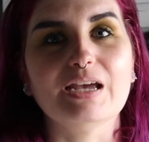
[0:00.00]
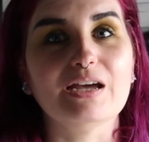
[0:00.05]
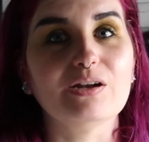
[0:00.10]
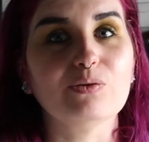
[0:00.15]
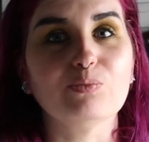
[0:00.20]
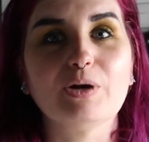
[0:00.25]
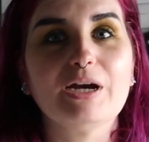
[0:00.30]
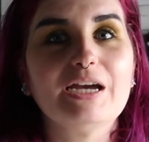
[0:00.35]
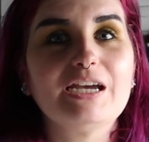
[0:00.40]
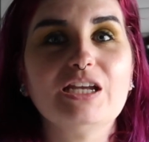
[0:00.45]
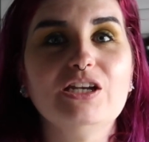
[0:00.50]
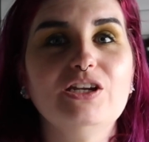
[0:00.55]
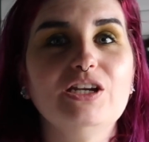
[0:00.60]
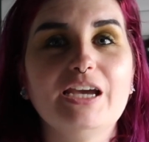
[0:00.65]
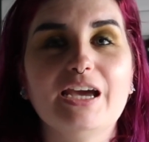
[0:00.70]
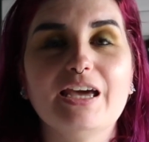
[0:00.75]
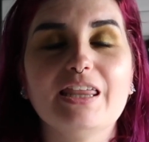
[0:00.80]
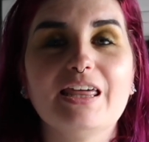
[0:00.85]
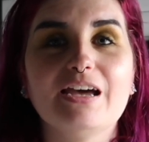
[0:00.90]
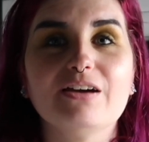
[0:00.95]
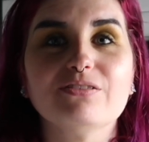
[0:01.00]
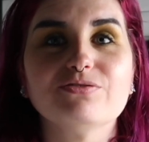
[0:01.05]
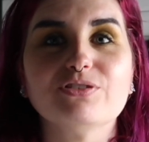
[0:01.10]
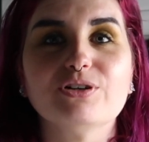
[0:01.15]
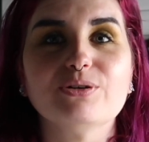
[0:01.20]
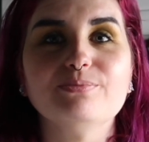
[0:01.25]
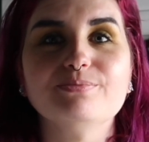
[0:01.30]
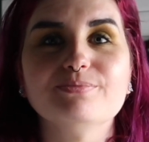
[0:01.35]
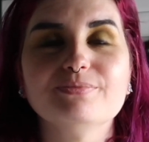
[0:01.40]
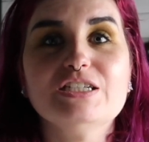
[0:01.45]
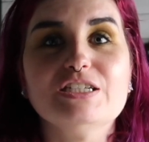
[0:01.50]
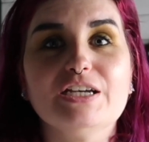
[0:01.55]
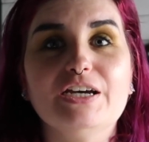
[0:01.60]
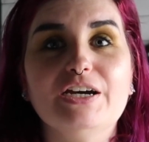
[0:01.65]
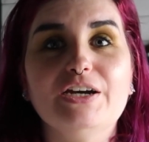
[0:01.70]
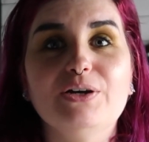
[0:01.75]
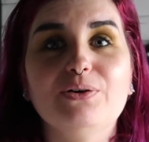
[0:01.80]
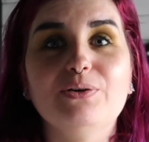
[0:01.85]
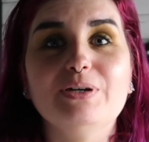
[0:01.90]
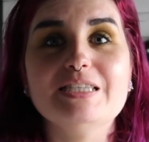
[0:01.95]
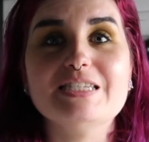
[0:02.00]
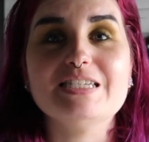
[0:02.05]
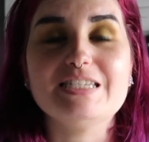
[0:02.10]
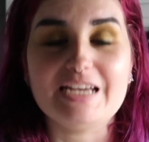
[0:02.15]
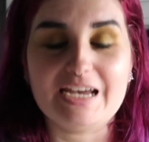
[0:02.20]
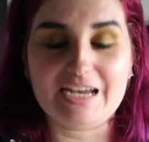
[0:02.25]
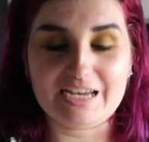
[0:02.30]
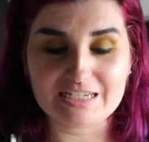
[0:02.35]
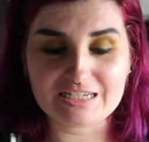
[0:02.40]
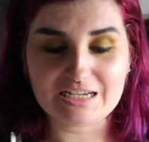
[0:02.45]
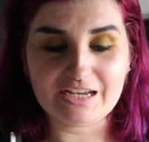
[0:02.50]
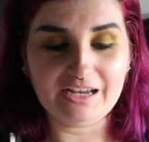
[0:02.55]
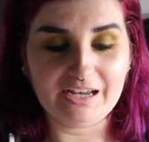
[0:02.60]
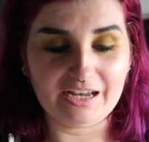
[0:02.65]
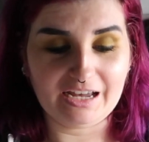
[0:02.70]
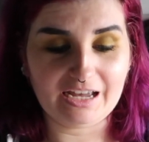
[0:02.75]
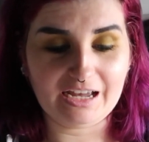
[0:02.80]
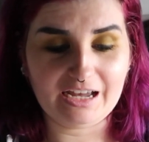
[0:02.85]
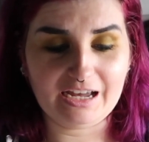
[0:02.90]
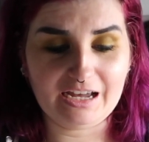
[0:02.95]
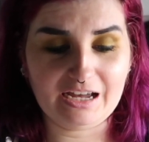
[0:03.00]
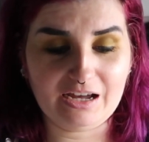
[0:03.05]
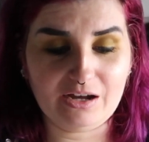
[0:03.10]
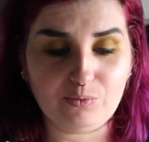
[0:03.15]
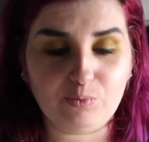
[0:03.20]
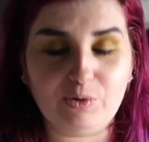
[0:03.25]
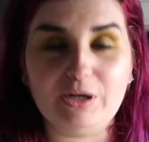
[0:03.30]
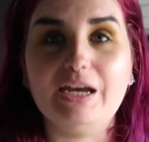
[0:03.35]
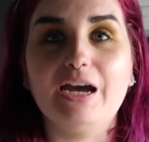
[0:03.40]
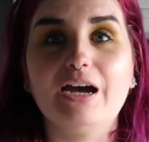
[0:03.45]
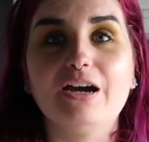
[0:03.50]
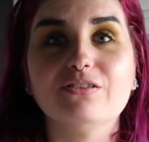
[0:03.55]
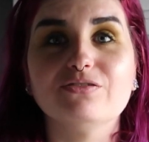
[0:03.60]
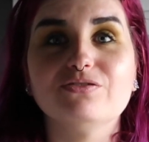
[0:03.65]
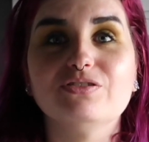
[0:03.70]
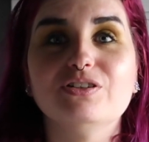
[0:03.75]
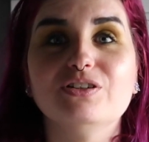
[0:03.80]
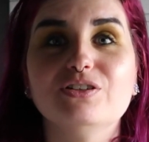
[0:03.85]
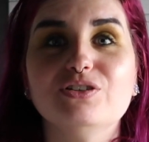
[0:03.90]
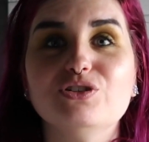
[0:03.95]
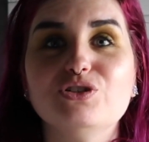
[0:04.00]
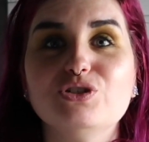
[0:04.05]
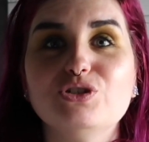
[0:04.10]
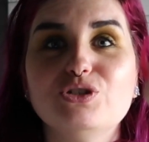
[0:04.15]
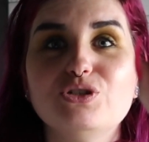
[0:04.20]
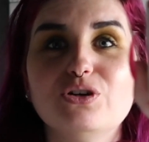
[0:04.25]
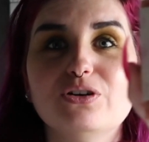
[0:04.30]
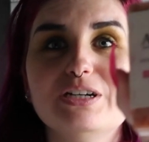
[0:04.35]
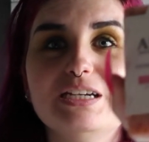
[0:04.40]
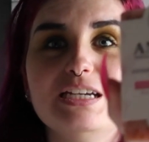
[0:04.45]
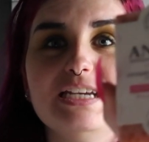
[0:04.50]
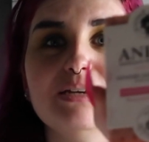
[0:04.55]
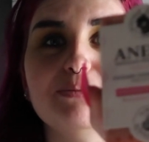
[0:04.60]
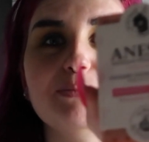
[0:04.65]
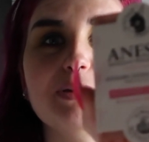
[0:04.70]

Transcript: And where can you get that from? So instead, we have donkey